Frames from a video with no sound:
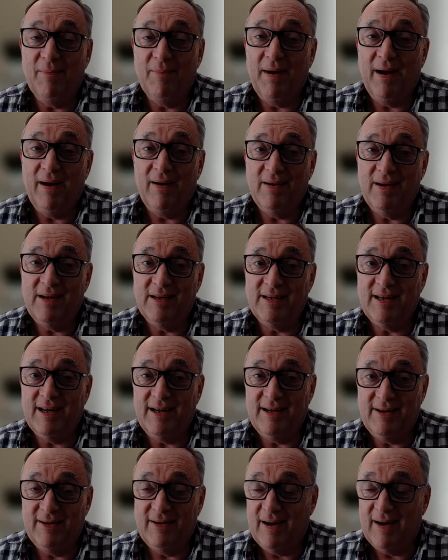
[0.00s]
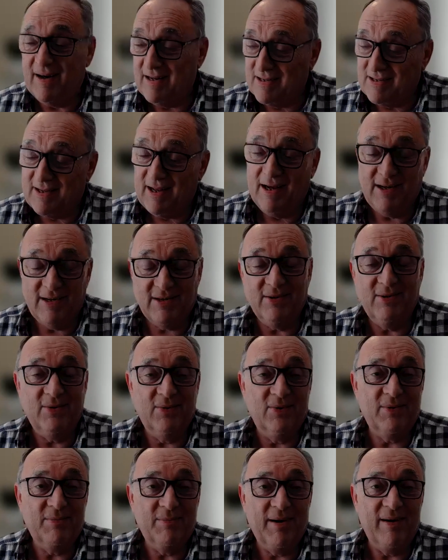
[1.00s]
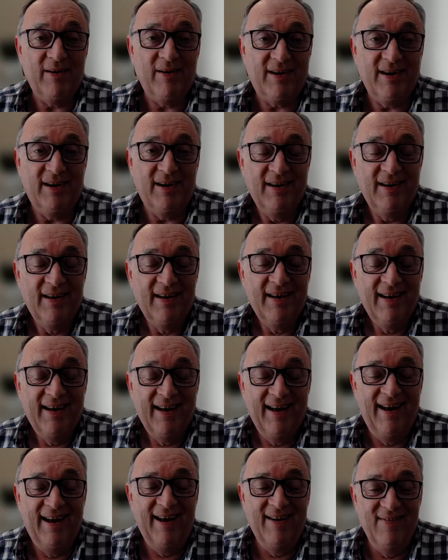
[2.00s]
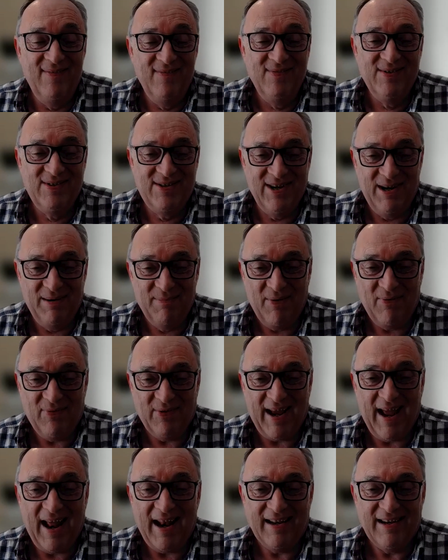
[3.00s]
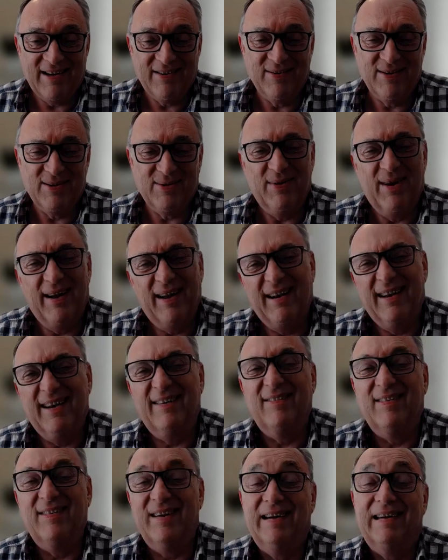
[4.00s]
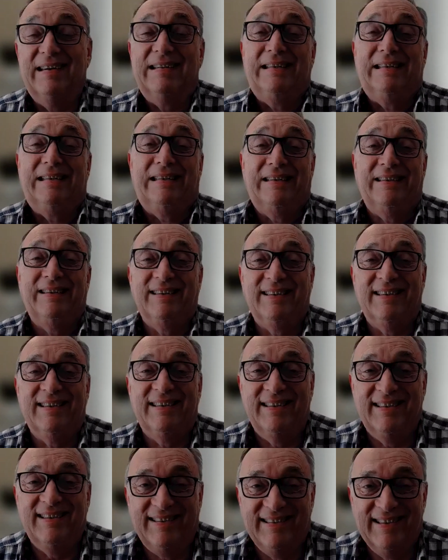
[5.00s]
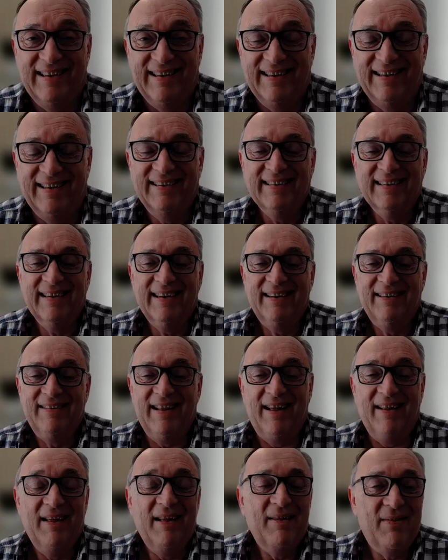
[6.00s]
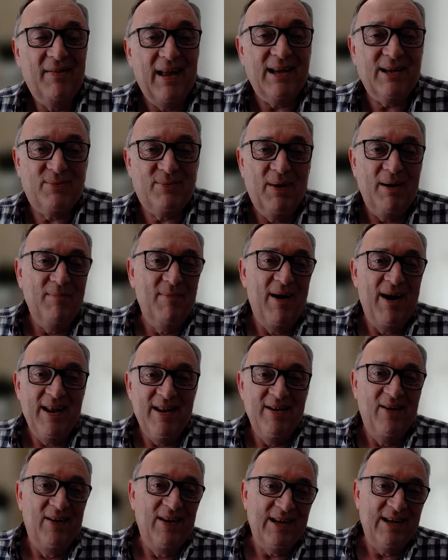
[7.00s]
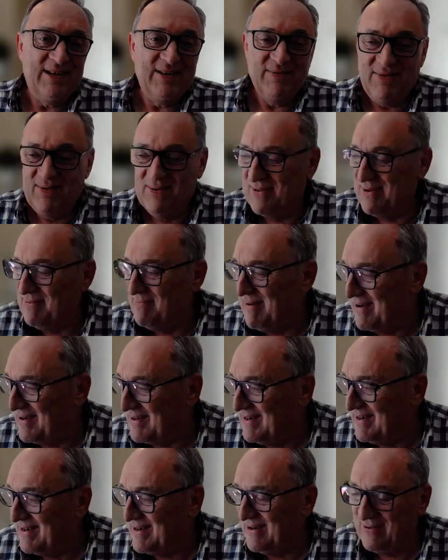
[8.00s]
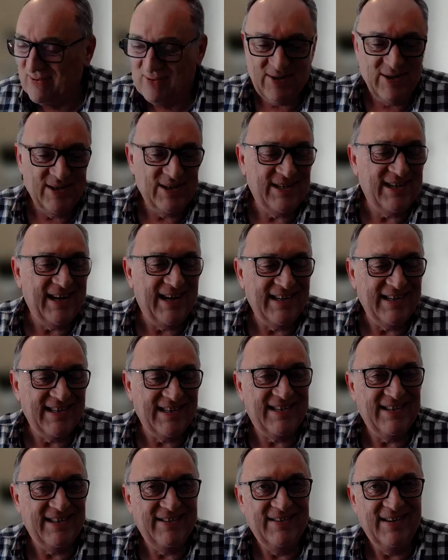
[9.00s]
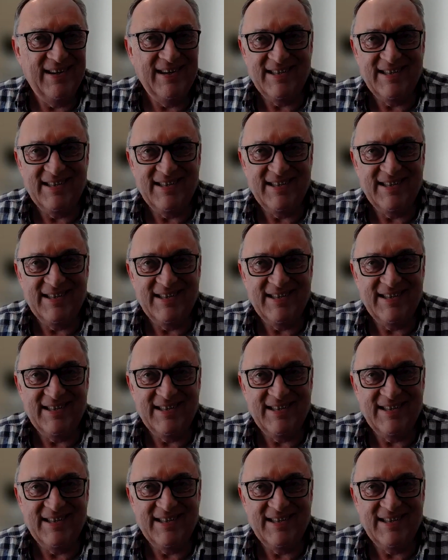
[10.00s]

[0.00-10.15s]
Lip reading: about, is it United States or North America? Should it be for Canada as well? Oh God, yeah. That's where my knowledge of North American culture starts to